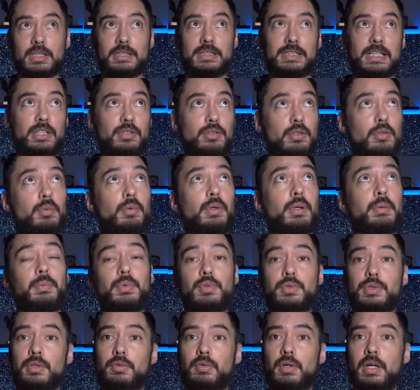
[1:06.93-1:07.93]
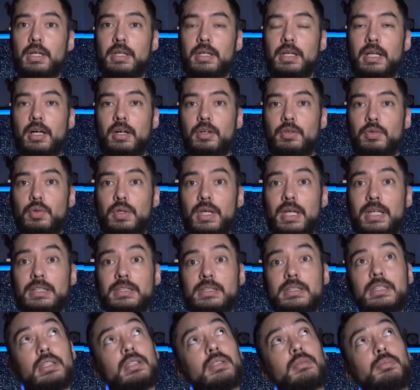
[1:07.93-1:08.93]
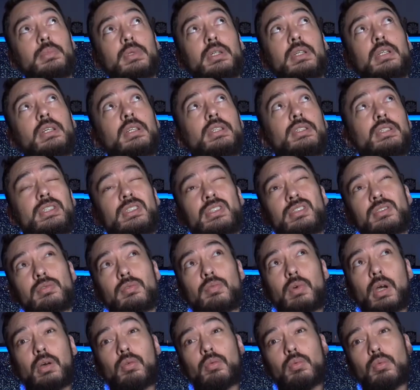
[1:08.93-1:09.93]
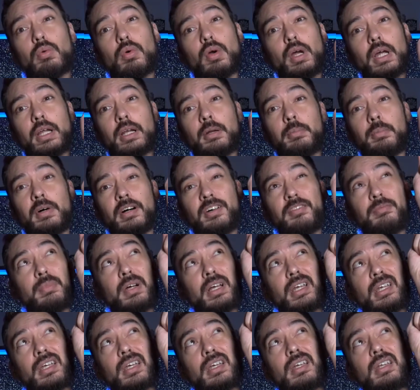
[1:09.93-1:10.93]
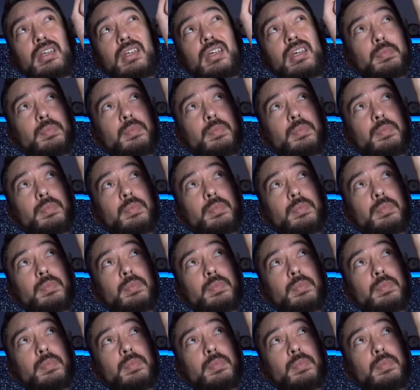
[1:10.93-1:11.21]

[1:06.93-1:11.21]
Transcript: It's actually the one I'm using right now. You can't see it because it's like right above my head.